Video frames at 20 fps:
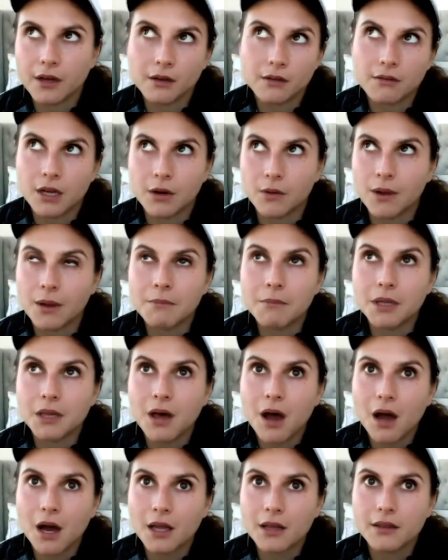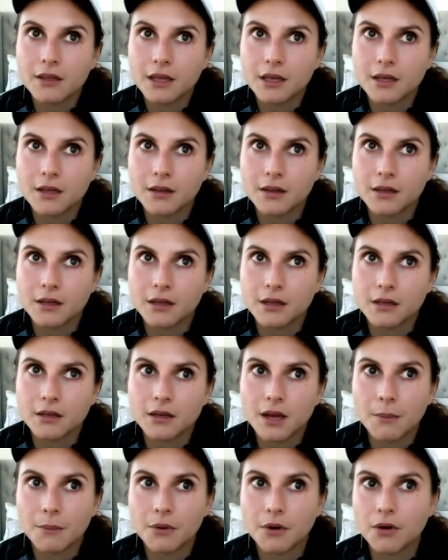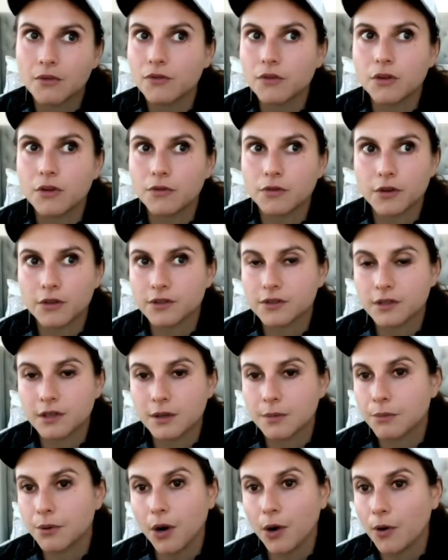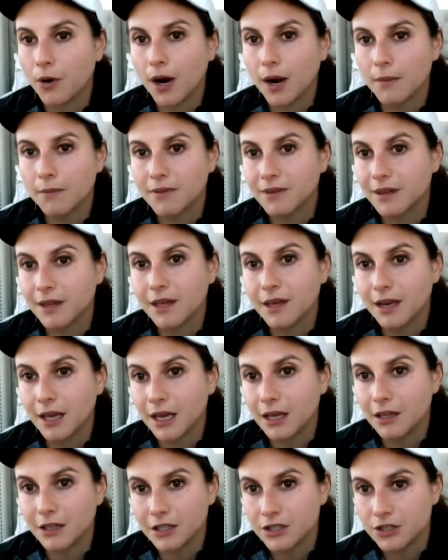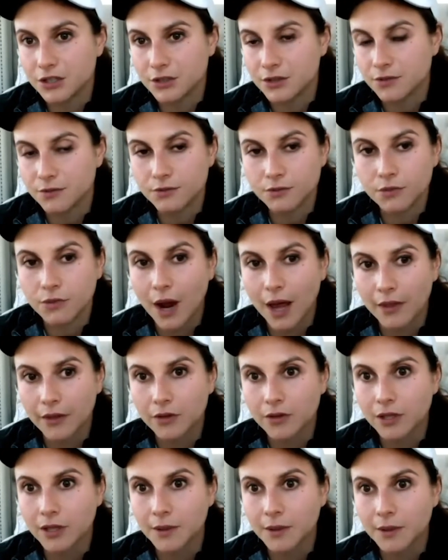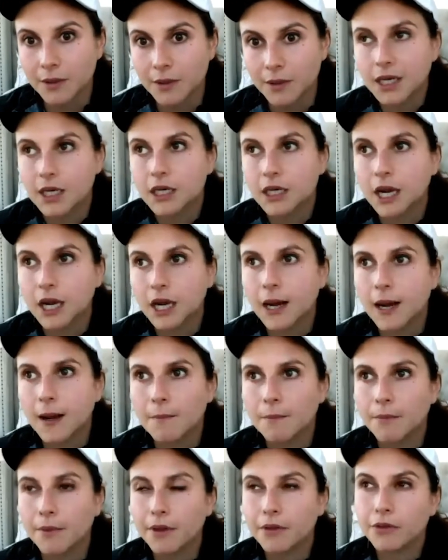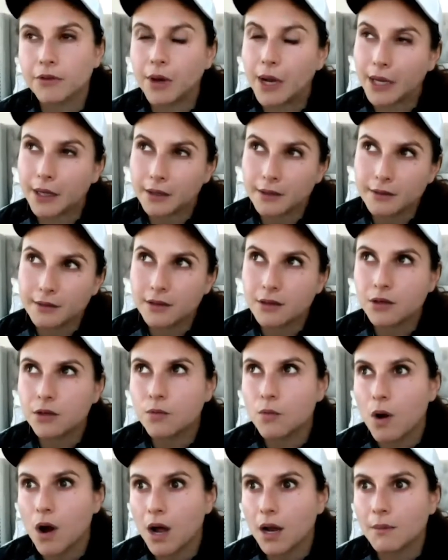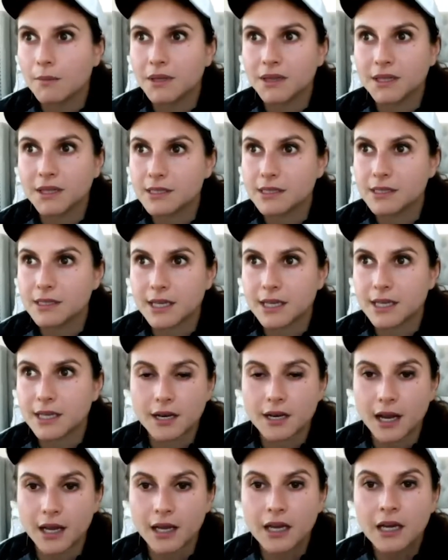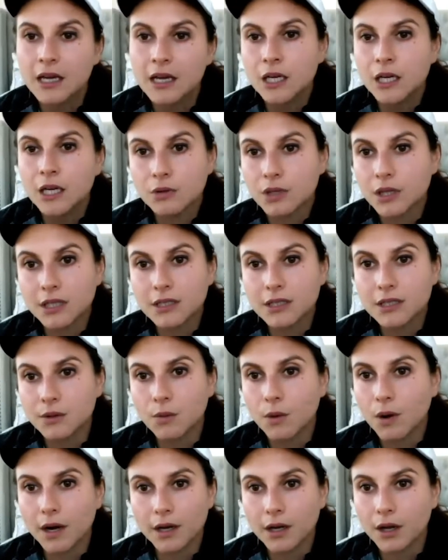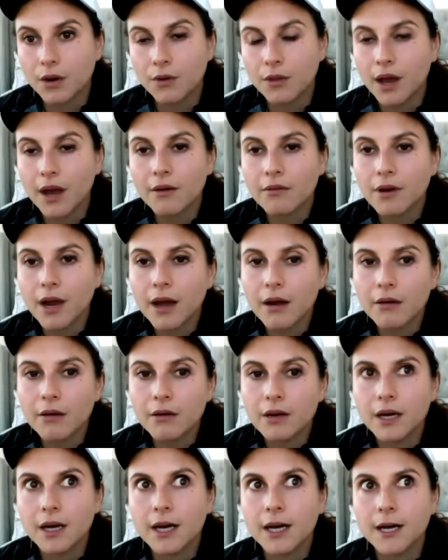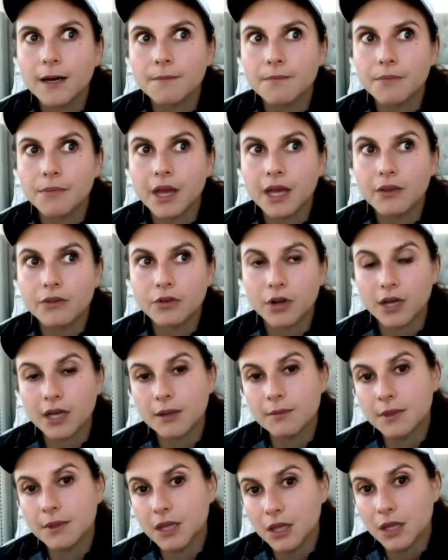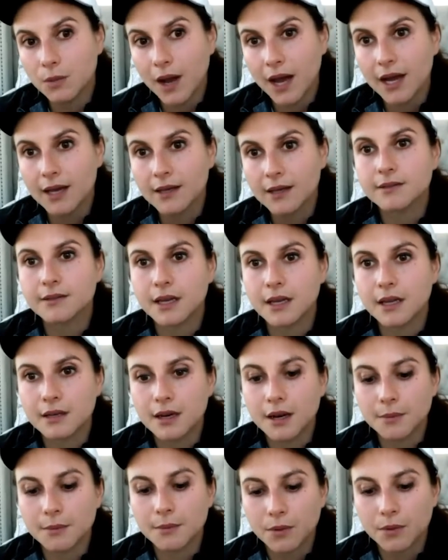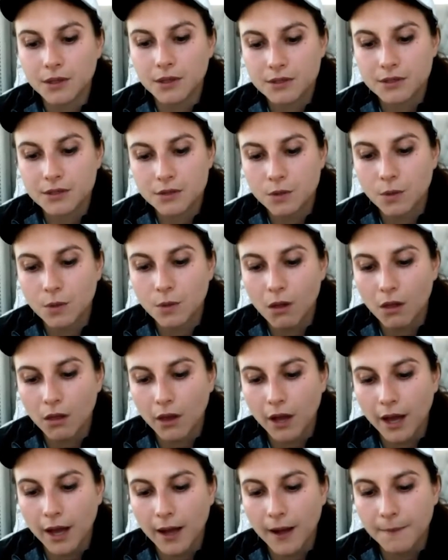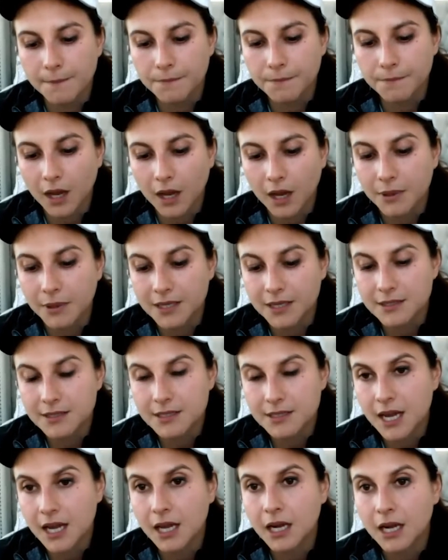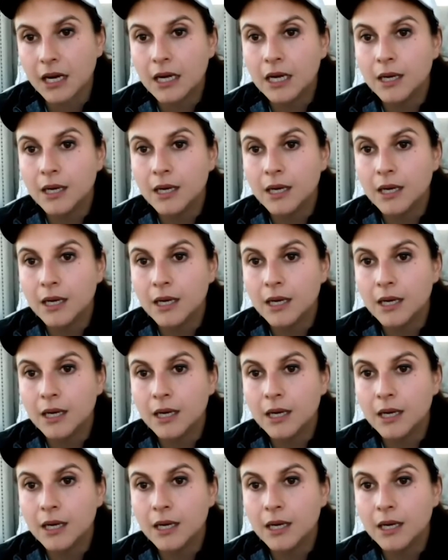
in Milan, the number of university programs in English is rather limited. And so I considered one, but then decided I really didn't want to go that route. And so I came to the US, ended up going to school at Penn State.